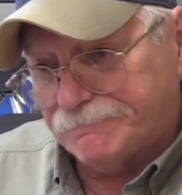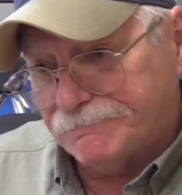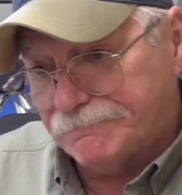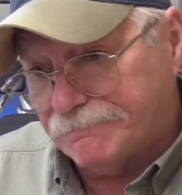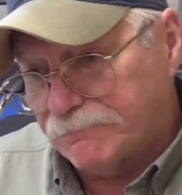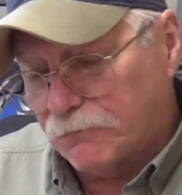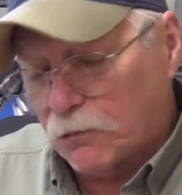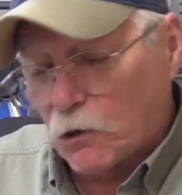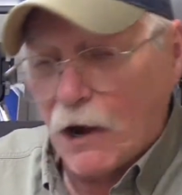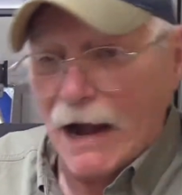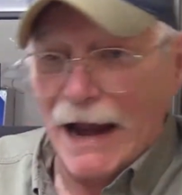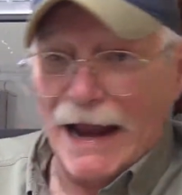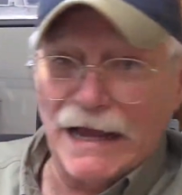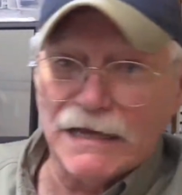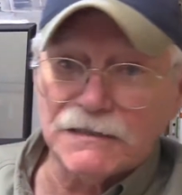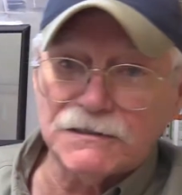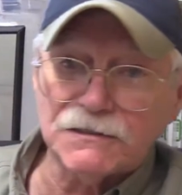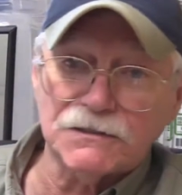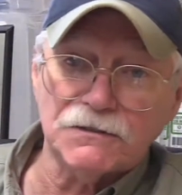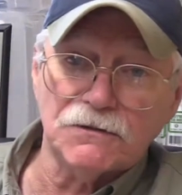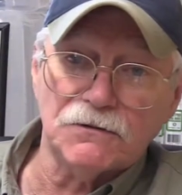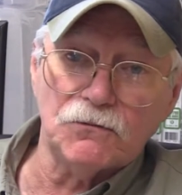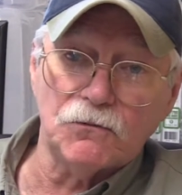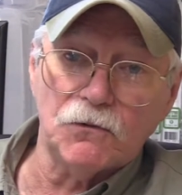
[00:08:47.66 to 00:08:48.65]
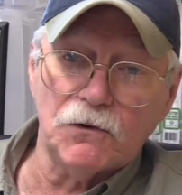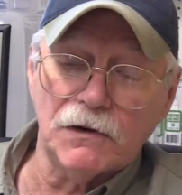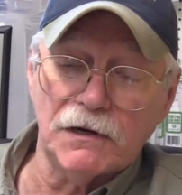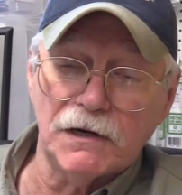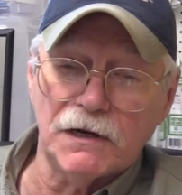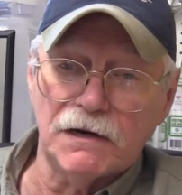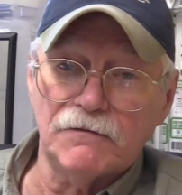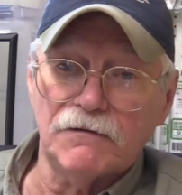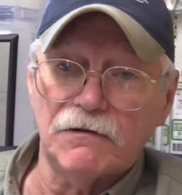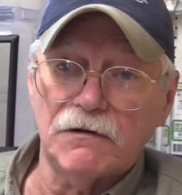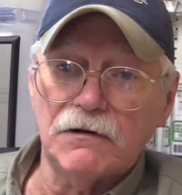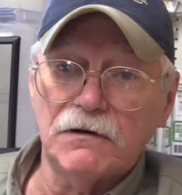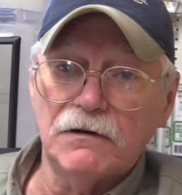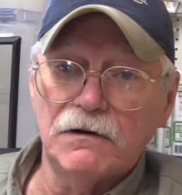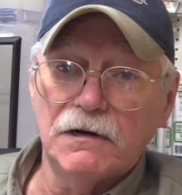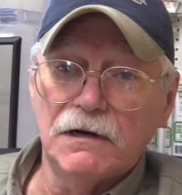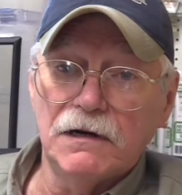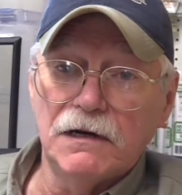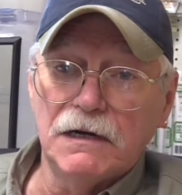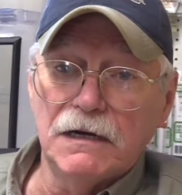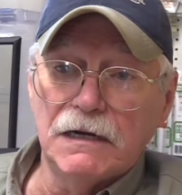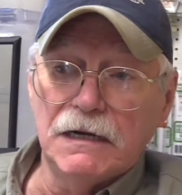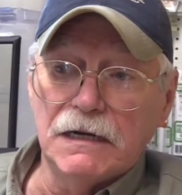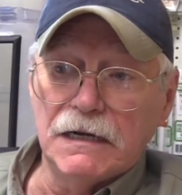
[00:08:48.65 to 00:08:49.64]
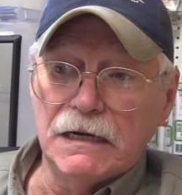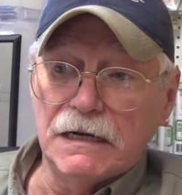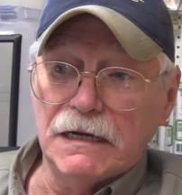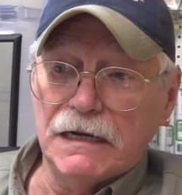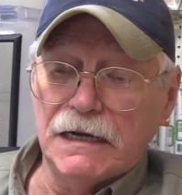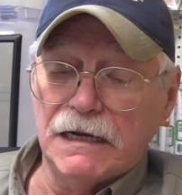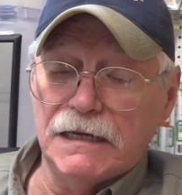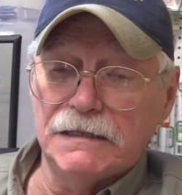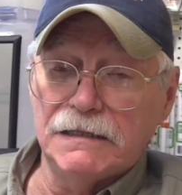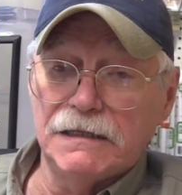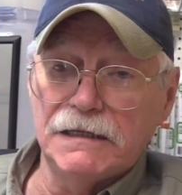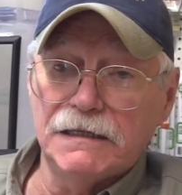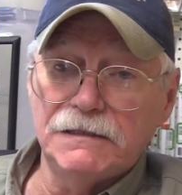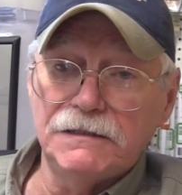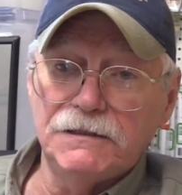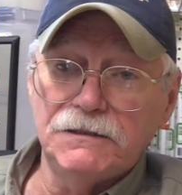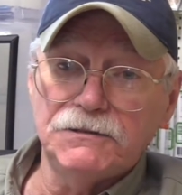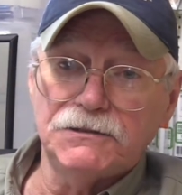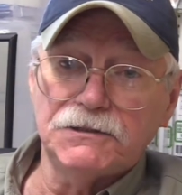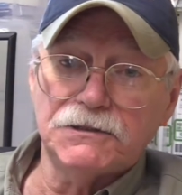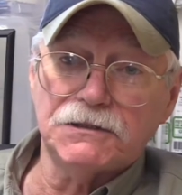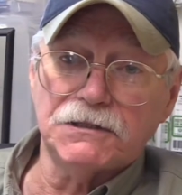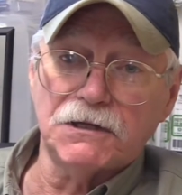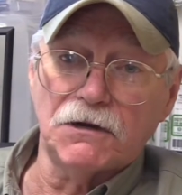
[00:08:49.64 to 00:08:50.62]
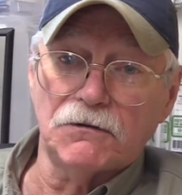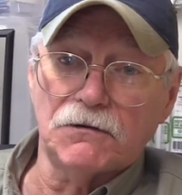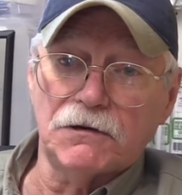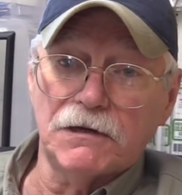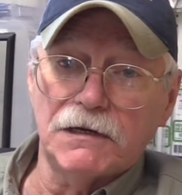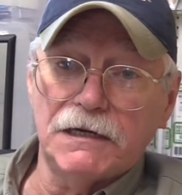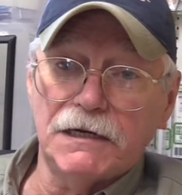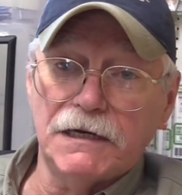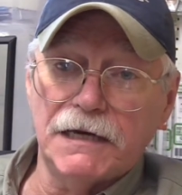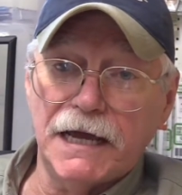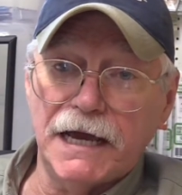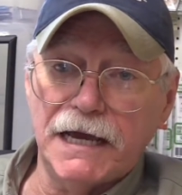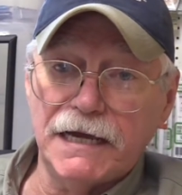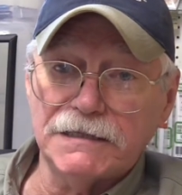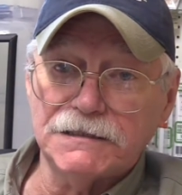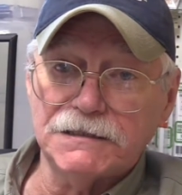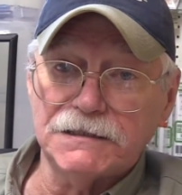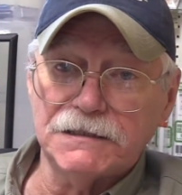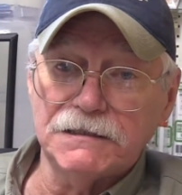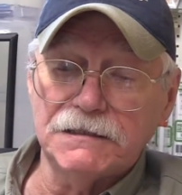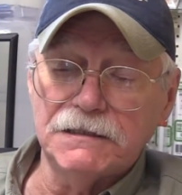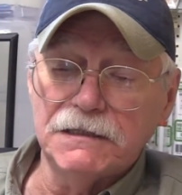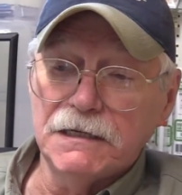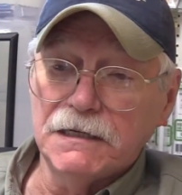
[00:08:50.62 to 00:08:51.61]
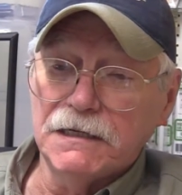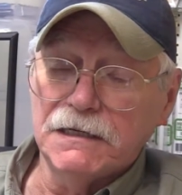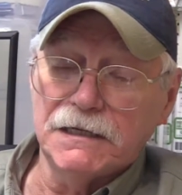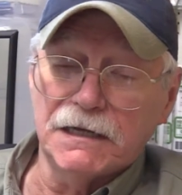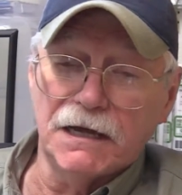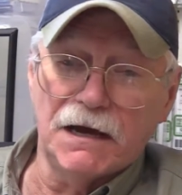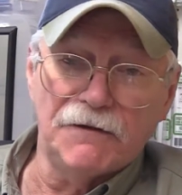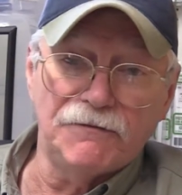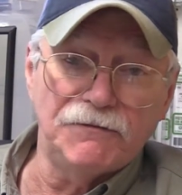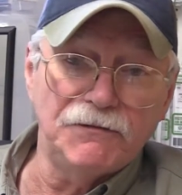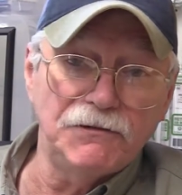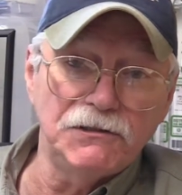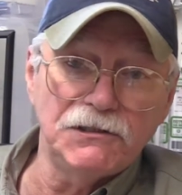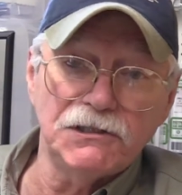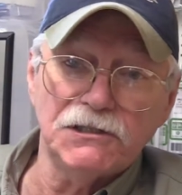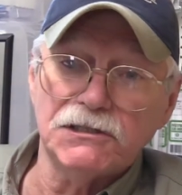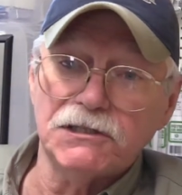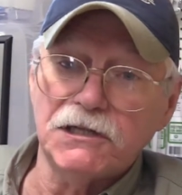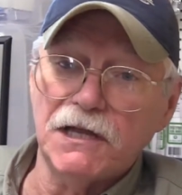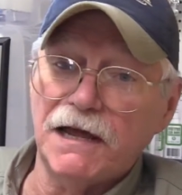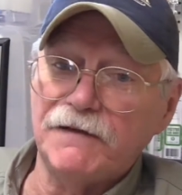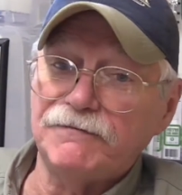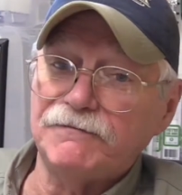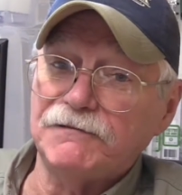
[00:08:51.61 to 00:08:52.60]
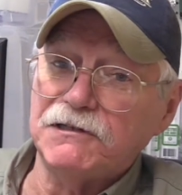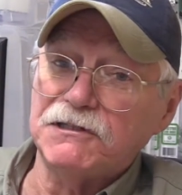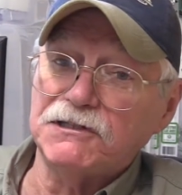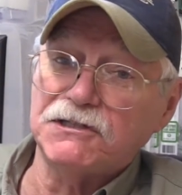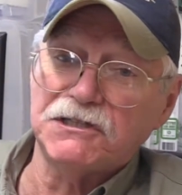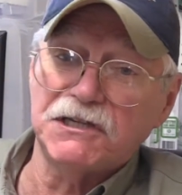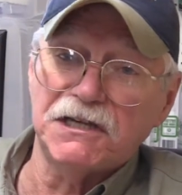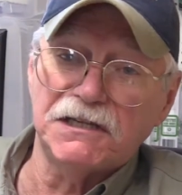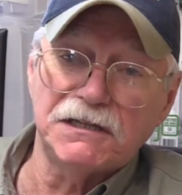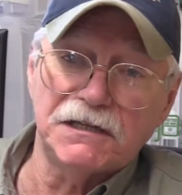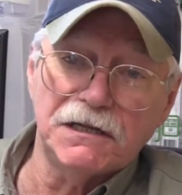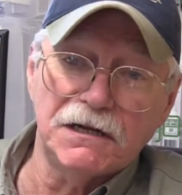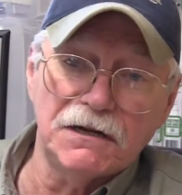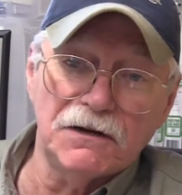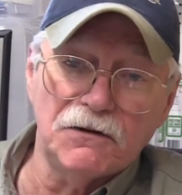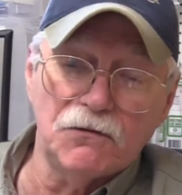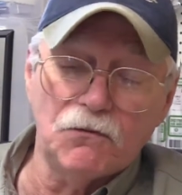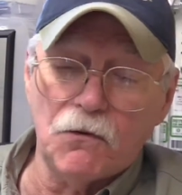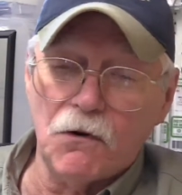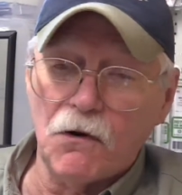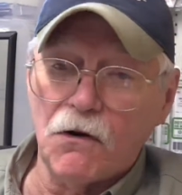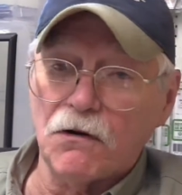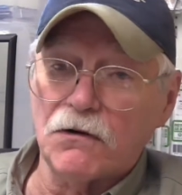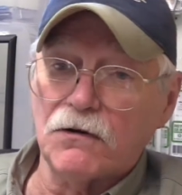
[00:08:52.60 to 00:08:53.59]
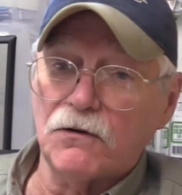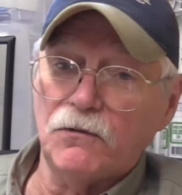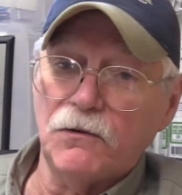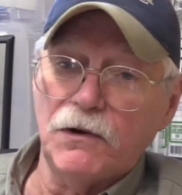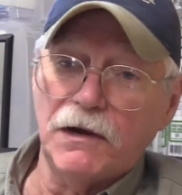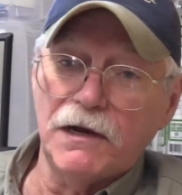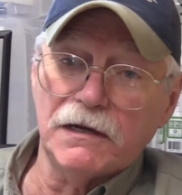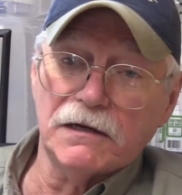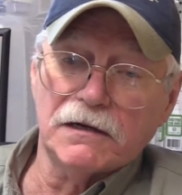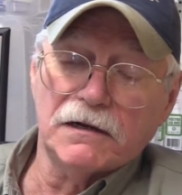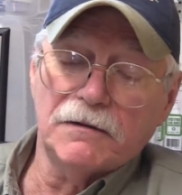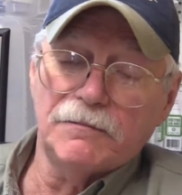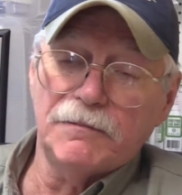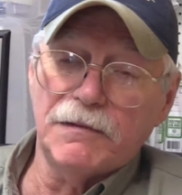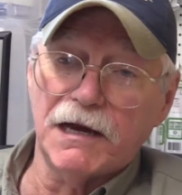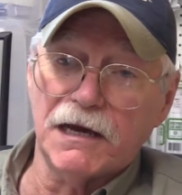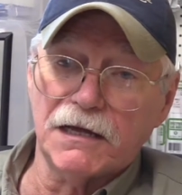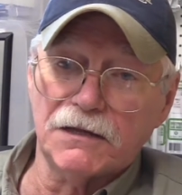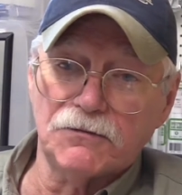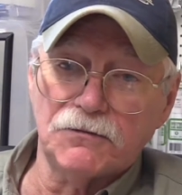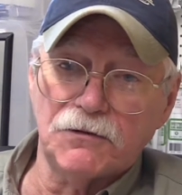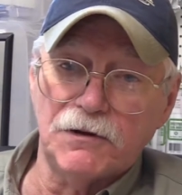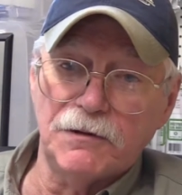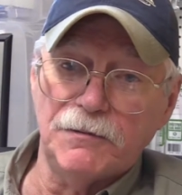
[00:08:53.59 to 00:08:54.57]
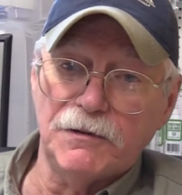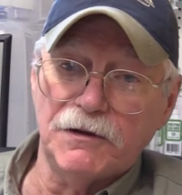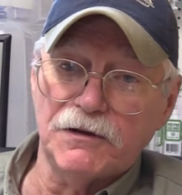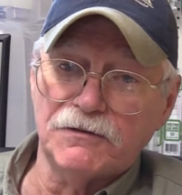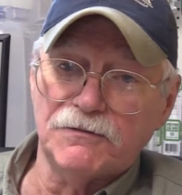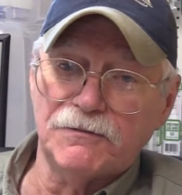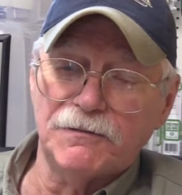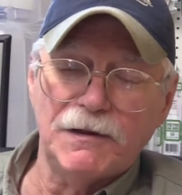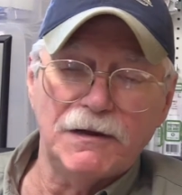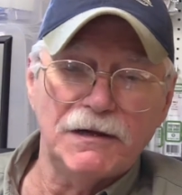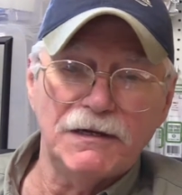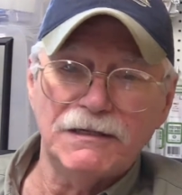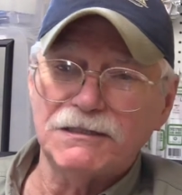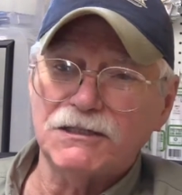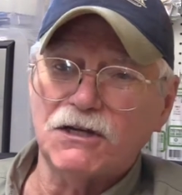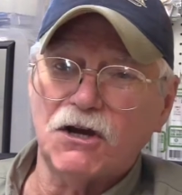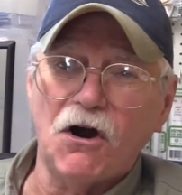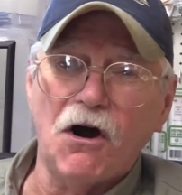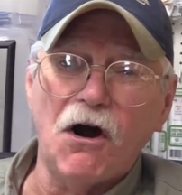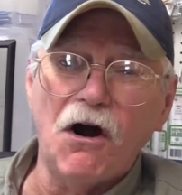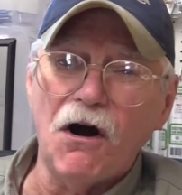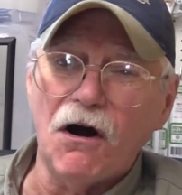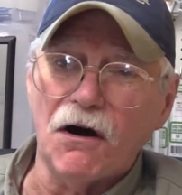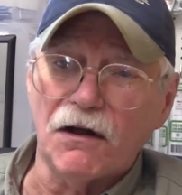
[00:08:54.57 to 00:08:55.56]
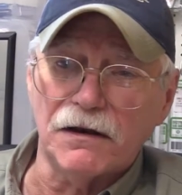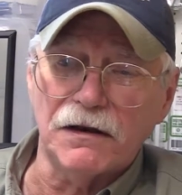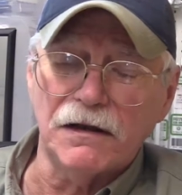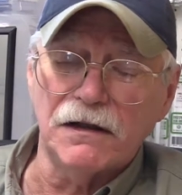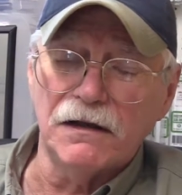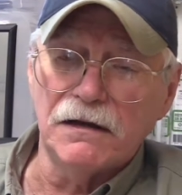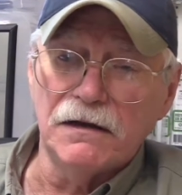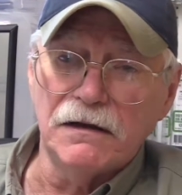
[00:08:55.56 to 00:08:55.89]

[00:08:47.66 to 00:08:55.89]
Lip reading: brass or whatever, and then you soak it in acid. Now, if you just left it sit there and walk away and come back 3 months from now, it's gone.